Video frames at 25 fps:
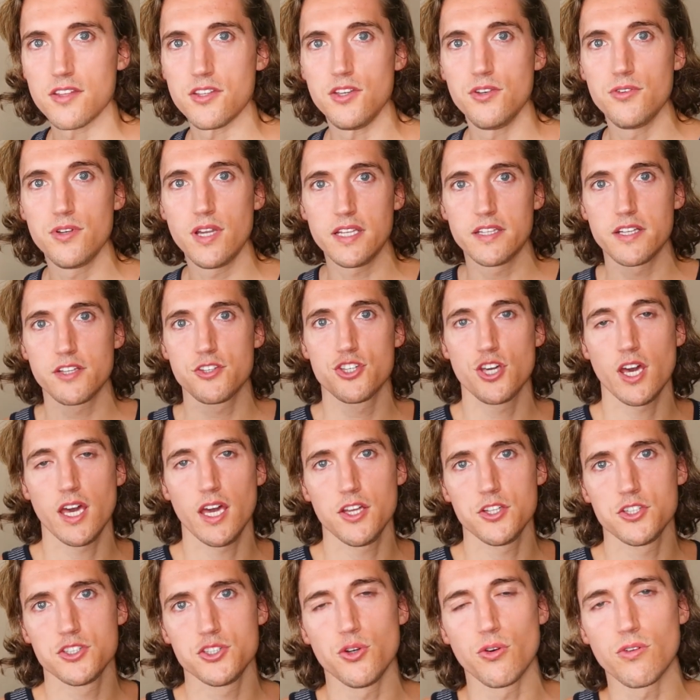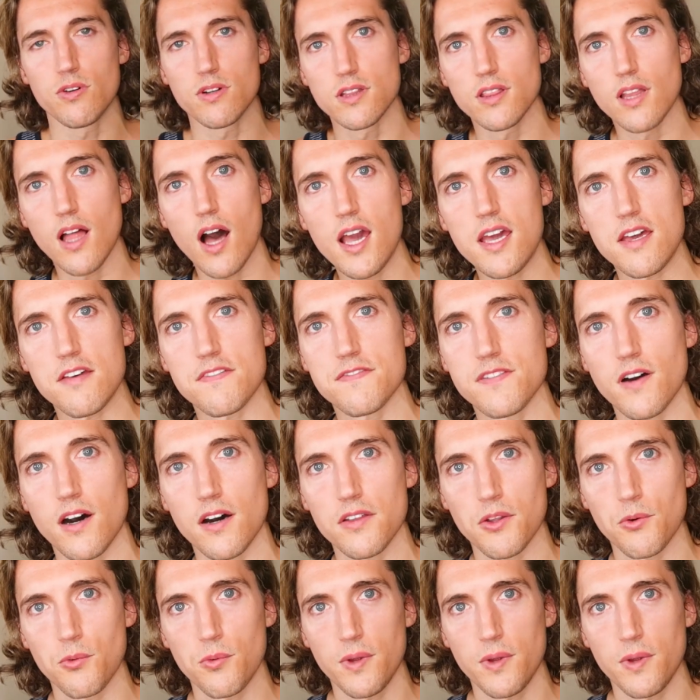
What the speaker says: You need to change your life on the